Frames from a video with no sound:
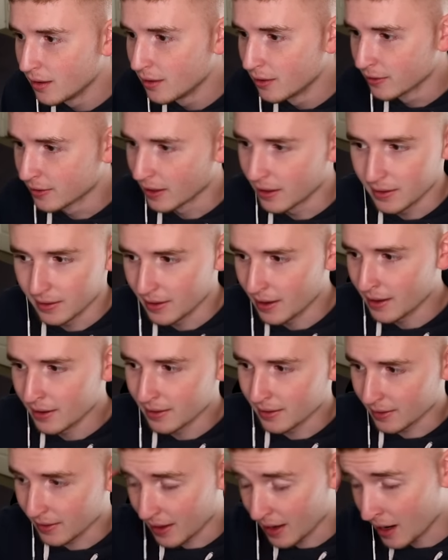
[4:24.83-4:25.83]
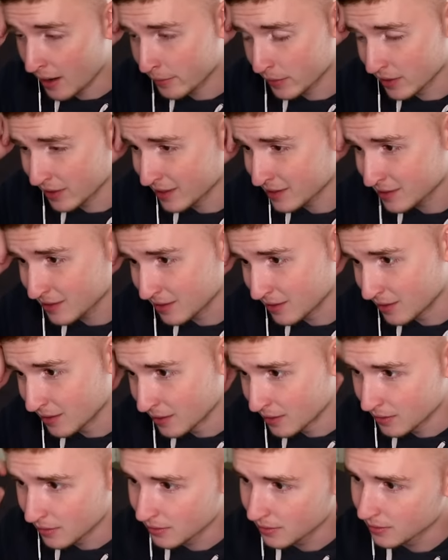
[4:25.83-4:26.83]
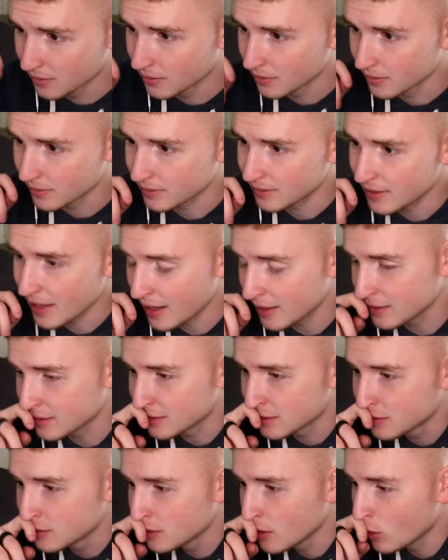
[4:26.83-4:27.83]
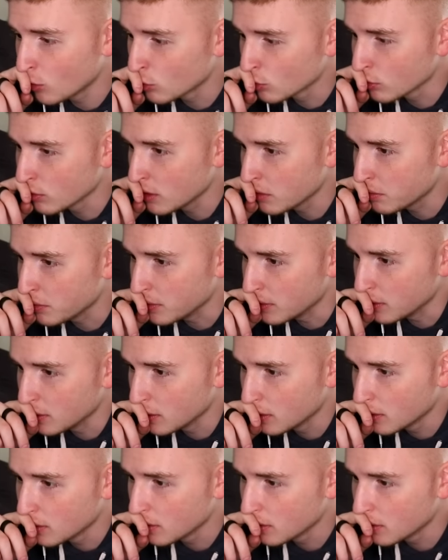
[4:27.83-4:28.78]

Okay, they got it on camera. That's good. That is so creepy. He's